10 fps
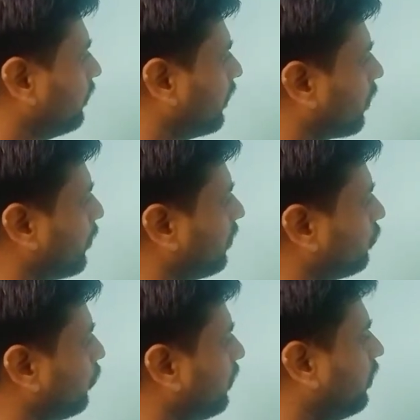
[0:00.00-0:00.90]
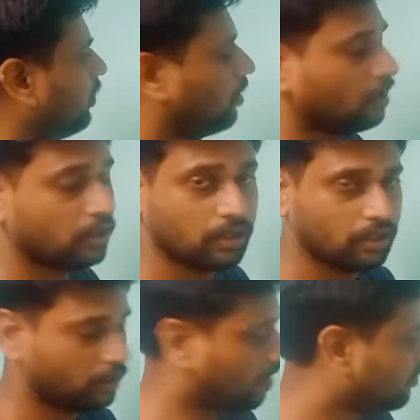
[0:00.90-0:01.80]
The remainder should be the
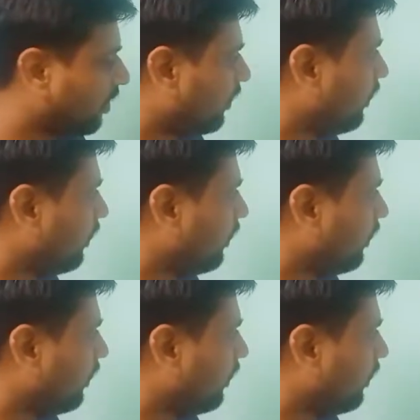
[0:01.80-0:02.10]
lesser than the